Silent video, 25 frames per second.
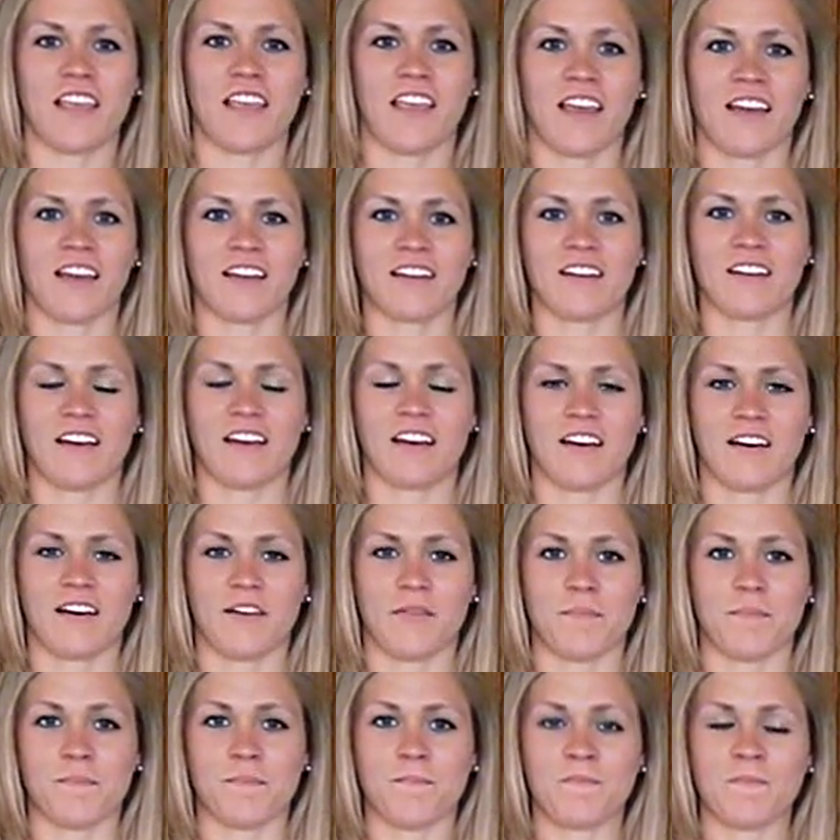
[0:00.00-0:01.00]

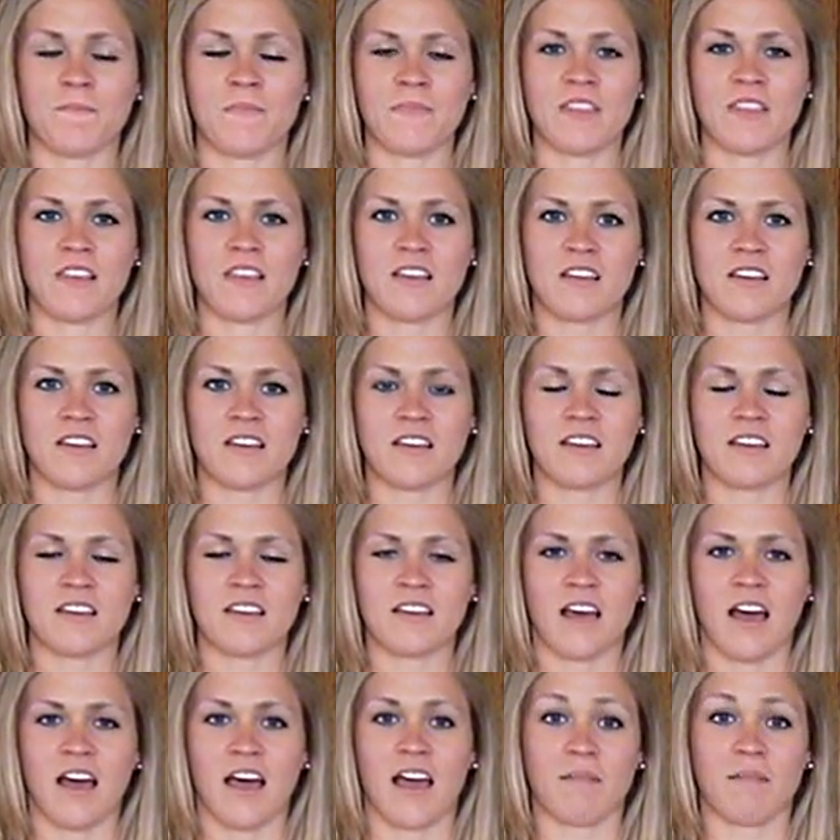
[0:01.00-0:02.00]
and
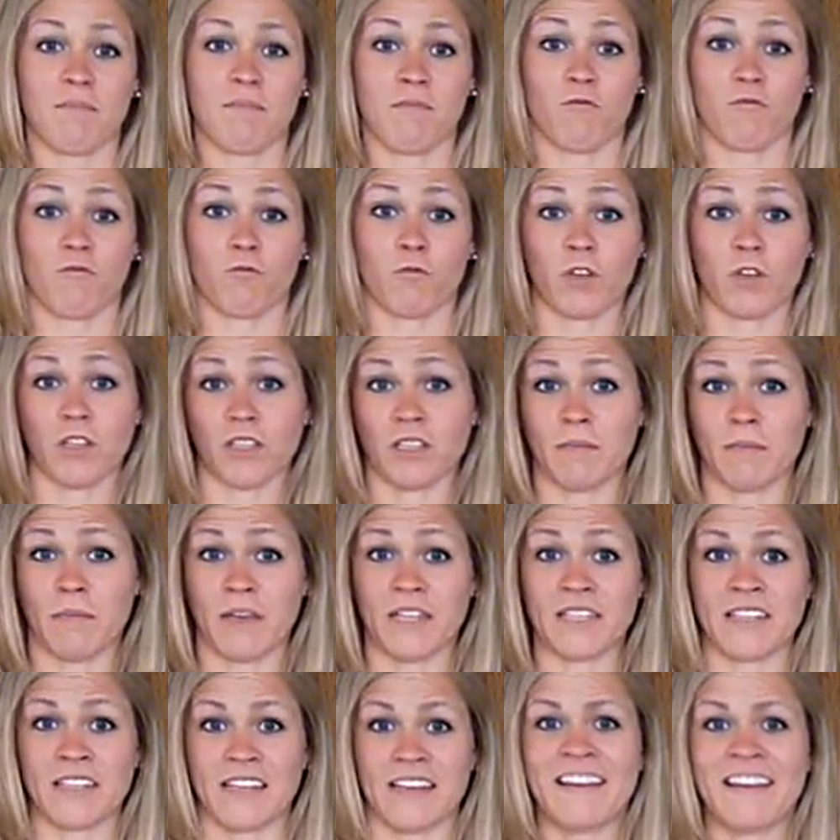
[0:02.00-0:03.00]
I'm really
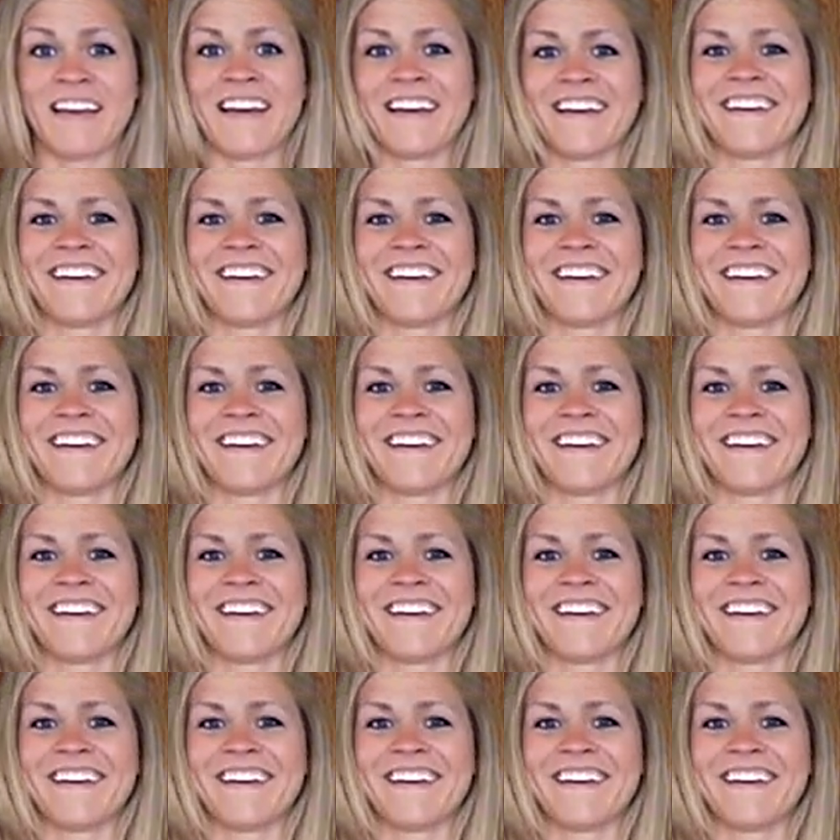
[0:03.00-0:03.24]
messy.